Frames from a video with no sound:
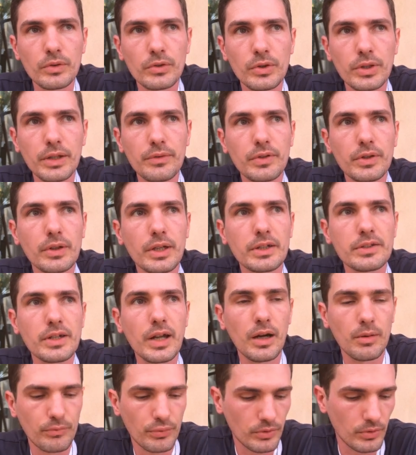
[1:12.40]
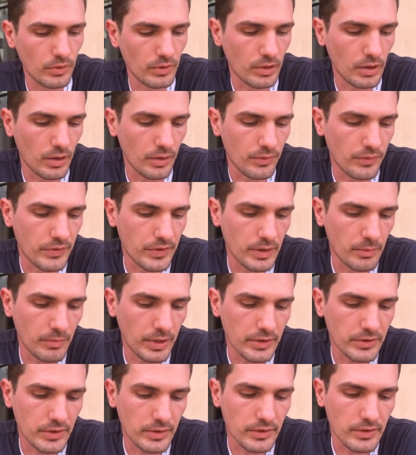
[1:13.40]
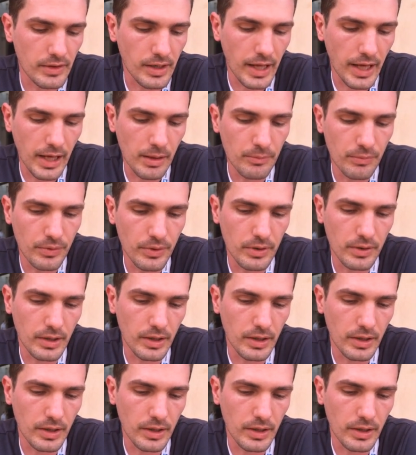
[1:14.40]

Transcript: To give you an example of the Ambassadors Lab,